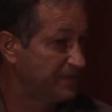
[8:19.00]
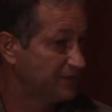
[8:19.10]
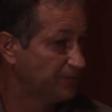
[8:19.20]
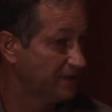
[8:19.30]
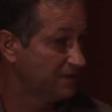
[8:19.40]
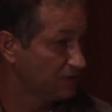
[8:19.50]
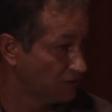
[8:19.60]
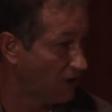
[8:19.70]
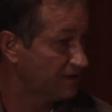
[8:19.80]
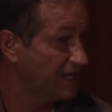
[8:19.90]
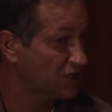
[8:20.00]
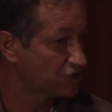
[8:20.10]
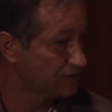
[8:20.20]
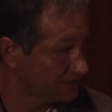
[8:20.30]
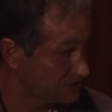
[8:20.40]
between the
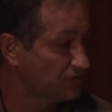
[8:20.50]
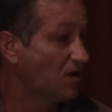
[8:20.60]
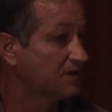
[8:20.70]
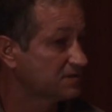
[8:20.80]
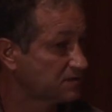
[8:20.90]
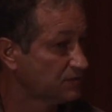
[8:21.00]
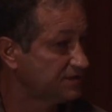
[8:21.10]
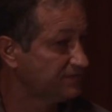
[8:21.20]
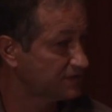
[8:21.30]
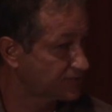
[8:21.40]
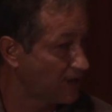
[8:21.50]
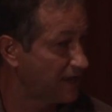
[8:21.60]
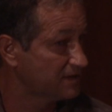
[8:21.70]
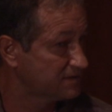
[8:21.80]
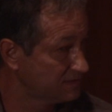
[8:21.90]
non-nationalist, non-exclusivist
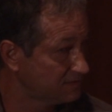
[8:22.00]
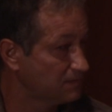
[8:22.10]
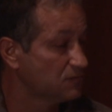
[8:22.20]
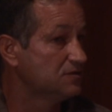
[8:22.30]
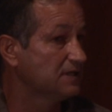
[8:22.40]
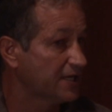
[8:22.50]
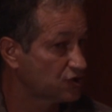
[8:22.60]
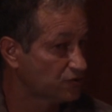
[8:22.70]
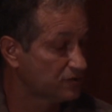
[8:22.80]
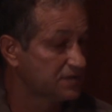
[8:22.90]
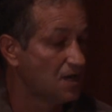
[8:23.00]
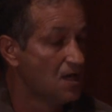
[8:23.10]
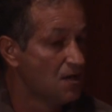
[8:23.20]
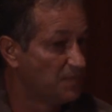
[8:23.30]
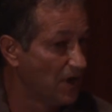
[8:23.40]
writers, intellectuals,
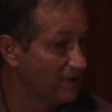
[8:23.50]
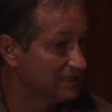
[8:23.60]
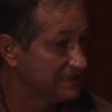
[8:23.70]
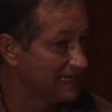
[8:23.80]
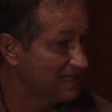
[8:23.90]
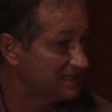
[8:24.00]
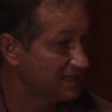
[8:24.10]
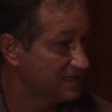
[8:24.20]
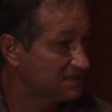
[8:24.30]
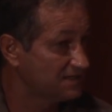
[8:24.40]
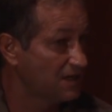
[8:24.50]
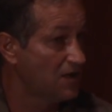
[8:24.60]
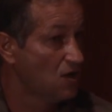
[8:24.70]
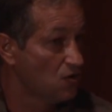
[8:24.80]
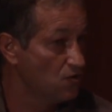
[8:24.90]
poets, and essayists
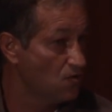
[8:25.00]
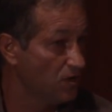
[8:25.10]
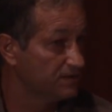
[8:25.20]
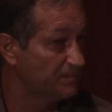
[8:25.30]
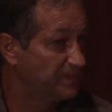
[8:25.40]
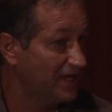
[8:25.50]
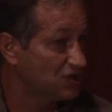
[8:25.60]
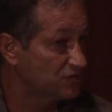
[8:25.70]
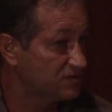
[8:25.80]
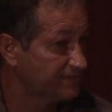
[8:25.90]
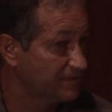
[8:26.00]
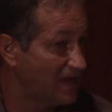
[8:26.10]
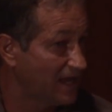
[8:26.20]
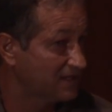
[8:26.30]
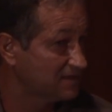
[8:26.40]
who, on the pages of the
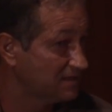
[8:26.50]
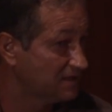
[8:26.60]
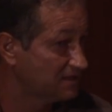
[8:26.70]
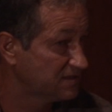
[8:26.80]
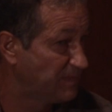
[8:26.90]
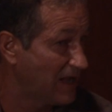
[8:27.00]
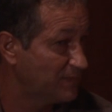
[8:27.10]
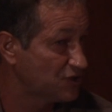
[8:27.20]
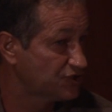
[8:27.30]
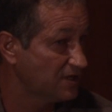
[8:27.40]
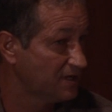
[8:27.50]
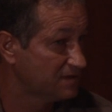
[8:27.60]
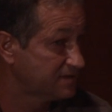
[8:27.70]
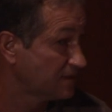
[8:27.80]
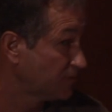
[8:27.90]
magazine that is published in
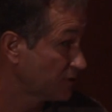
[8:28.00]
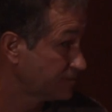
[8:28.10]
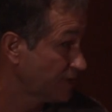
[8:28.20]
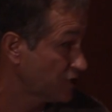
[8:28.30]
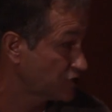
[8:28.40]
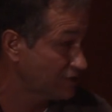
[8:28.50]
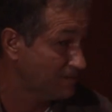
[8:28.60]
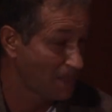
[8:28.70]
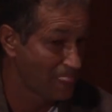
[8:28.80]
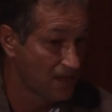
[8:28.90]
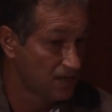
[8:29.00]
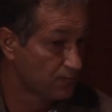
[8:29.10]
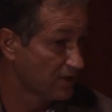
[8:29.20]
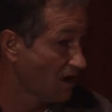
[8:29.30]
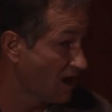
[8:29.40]
Serbo-Croatian,
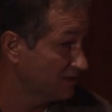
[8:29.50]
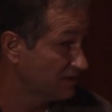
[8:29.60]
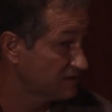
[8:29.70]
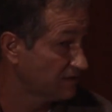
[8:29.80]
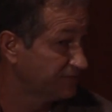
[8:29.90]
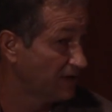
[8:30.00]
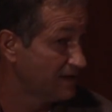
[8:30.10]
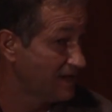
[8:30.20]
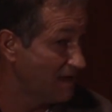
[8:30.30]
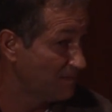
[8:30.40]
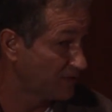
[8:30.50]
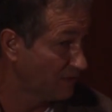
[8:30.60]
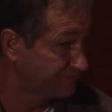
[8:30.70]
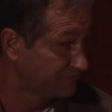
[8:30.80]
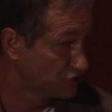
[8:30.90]
regardless of a number
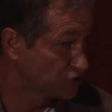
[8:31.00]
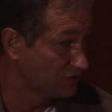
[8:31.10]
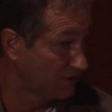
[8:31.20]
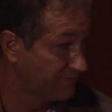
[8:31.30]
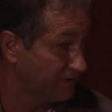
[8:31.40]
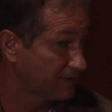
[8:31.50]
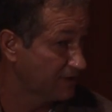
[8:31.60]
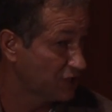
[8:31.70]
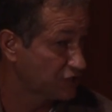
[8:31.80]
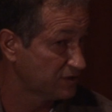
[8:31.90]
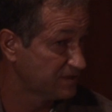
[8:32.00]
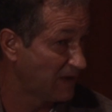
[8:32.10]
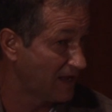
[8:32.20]
of regional variations